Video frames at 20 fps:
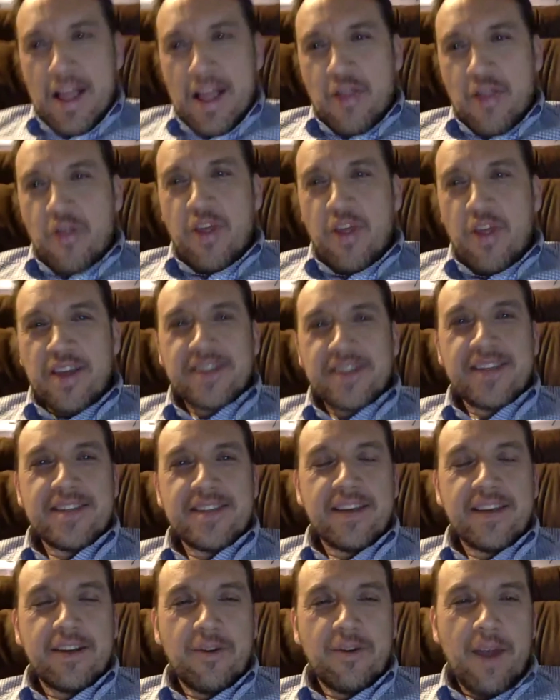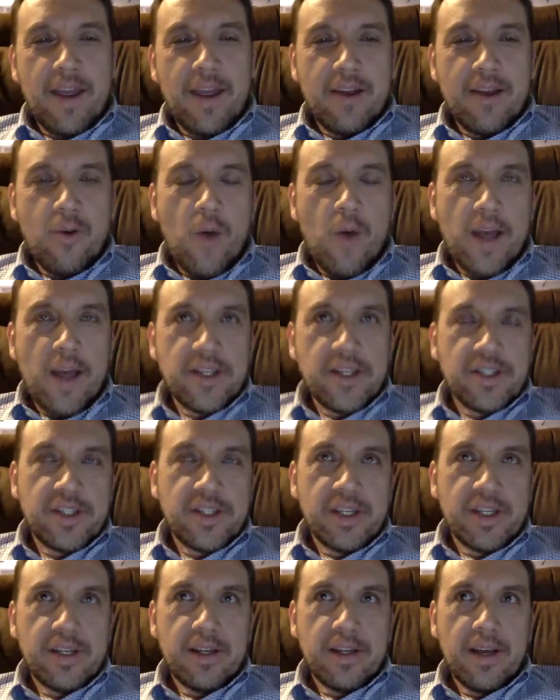This is a great
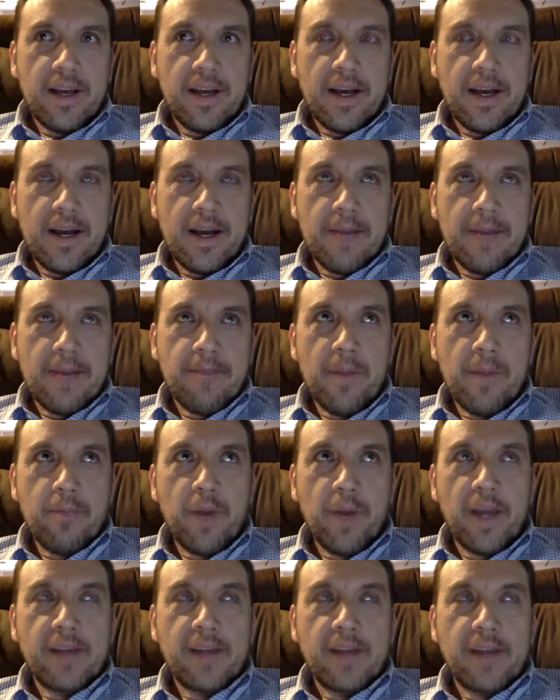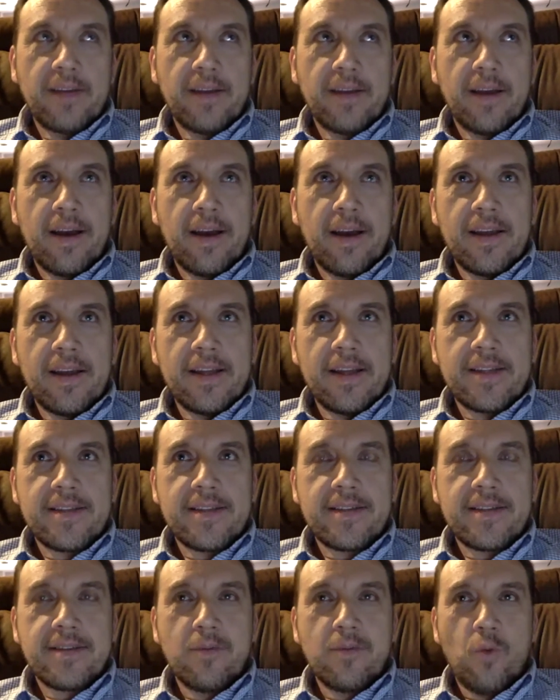question, but
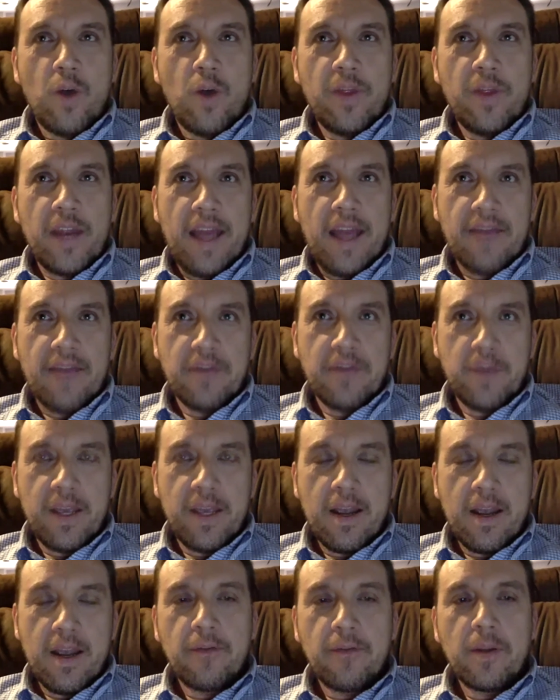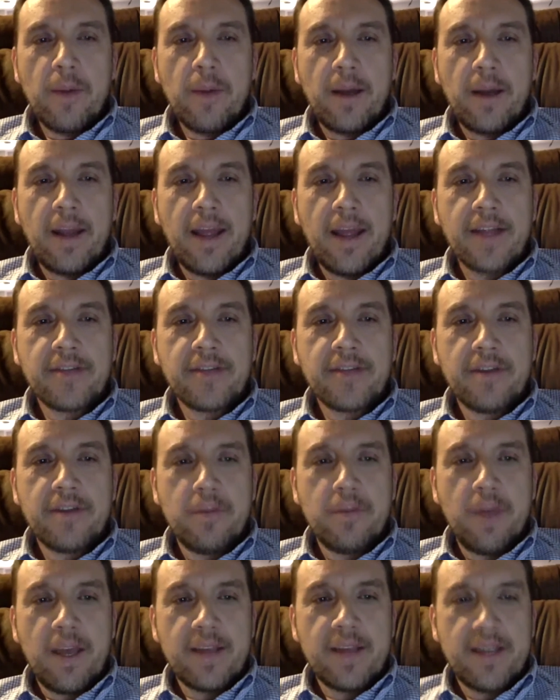it's one that I have to be careful about answering
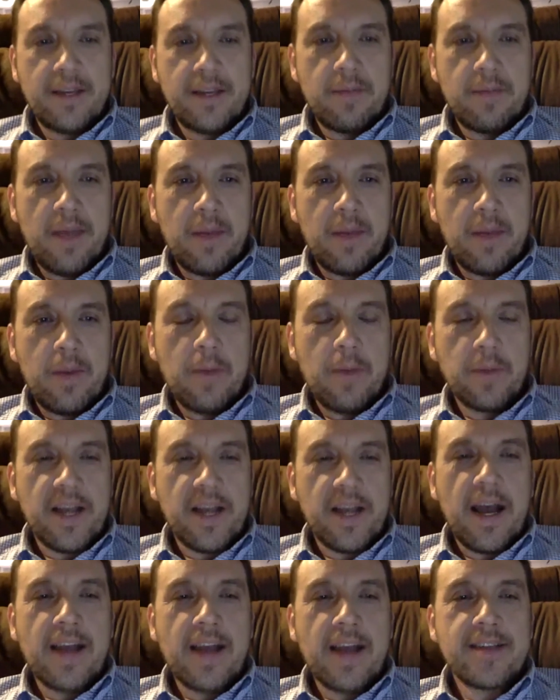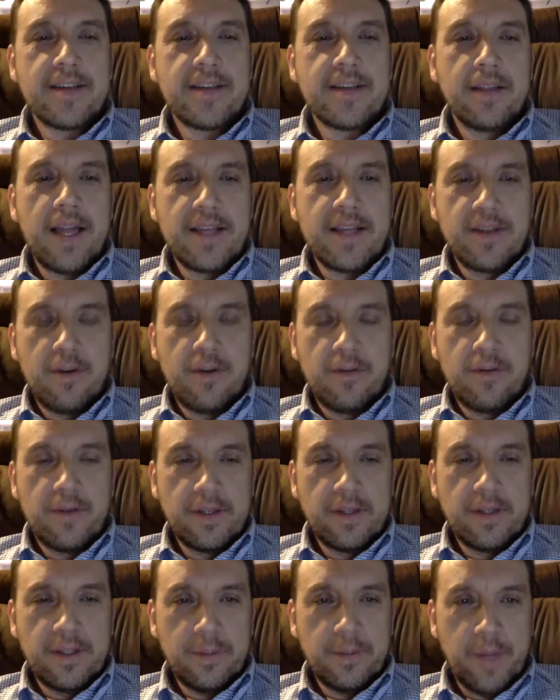because it can make people's eyes glaze over a
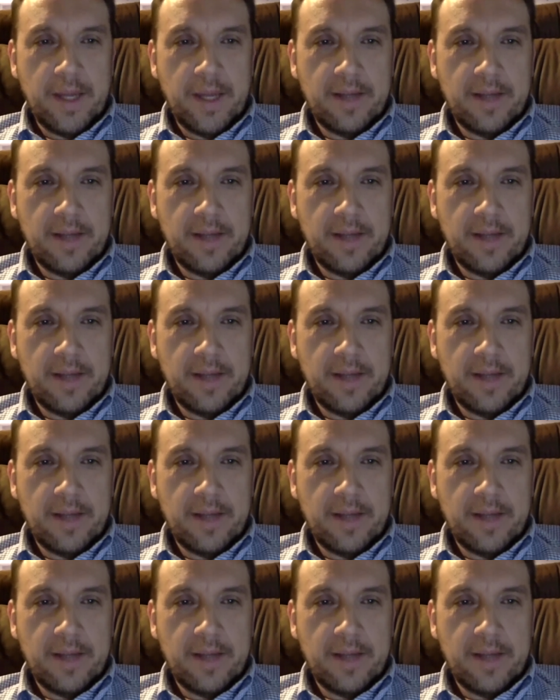little bit.